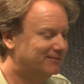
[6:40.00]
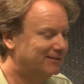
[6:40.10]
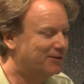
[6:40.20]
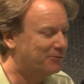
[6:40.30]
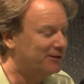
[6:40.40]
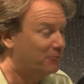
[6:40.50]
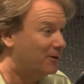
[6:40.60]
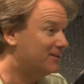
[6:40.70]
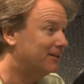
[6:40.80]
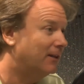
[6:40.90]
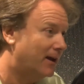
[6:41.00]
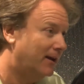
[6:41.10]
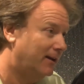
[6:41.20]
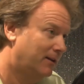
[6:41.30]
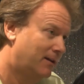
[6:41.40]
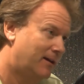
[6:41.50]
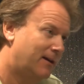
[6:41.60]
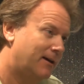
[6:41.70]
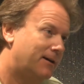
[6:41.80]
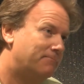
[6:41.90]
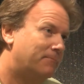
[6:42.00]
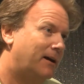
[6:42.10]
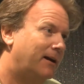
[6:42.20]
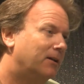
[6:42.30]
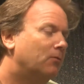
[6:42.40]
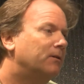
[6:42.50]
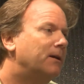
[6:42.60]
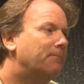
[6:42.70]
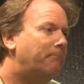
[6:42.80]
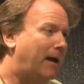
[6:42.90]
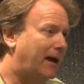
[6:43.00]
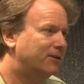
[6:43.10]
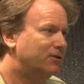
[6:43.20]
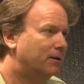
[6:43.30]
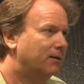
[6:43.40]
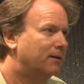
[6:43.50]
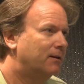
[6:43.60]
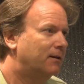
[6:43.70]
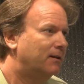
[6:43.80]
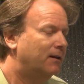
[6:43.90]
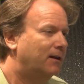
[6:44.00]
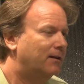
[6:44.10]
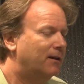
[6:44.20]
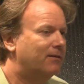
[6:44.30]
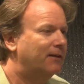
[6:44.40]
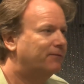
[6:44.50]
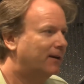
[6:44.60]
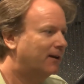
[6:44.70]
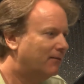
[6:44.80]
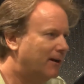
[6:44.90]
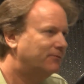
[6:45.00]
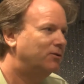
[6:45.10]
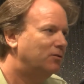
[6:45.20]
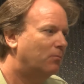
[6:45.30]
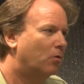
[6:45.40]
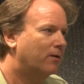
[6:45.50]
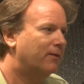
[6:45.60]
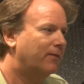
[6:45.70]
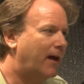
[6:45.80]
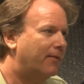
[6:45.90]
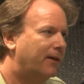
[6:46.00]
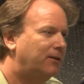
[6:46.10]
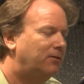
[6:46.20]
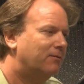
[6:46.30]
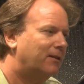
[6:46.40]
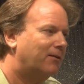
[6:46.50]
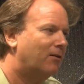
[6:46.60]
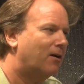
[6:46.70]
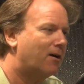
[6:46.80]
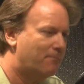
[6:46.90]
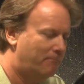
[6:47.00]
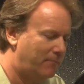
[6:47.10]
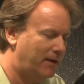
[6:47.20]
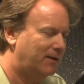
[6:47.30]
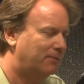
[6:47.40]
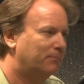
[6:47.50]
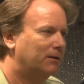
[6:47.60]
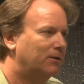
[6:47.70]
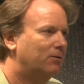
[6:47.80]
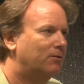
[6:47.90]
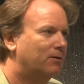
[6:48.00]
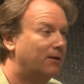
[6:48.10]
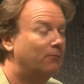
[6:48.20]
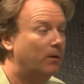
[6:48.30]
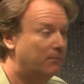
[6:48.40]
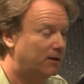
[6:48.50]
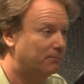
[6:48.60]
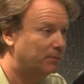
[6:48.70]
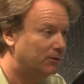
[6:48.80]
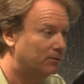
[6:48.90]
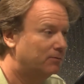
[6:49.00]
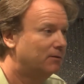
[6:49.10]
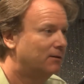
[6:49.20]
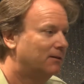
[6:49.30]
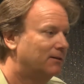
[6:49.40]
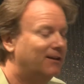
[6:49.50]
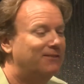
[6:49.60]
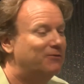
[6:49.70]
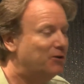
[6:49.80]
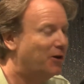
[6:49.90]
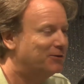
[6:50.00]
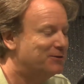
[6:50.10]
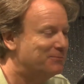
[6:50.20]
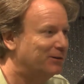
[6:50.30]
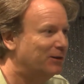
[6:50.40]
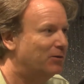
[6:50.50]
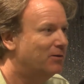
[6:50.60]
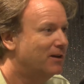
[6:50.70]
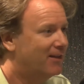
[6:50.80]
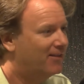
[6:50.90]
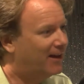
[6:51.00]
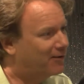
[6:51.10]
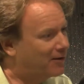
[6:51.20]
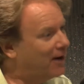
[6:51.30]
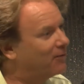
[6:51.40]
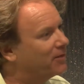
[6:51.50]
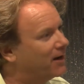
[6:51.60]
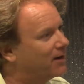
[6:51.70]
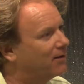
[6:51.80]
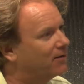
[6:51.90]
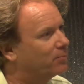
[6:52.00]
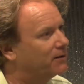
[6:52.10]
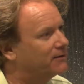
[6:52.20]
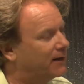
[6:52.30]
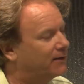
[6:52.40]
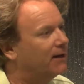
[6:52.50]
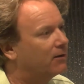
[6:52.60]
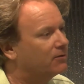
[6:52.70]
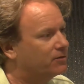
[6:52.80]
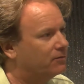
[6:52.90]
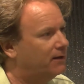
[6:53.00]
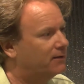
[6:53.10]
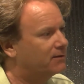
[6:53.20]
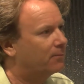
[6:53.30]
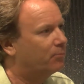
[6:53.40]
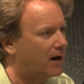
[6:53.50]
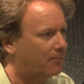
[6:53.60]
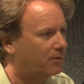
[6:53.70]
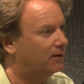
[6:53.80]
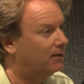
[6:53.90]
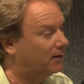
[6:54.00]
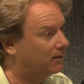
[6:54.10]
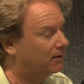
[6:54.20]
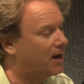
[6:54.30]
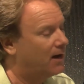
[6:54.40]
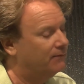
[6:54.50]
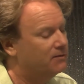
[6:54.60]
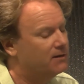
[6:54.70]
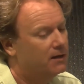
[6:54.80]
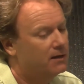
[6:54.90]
literally what's it like. I can only imagine, and thankfully I don't have to do more than that. Thank you that there are men in blue and women in blue. Yeah. And even dogs in blue, yes, that are out there protecting our streets, our property, and our lives.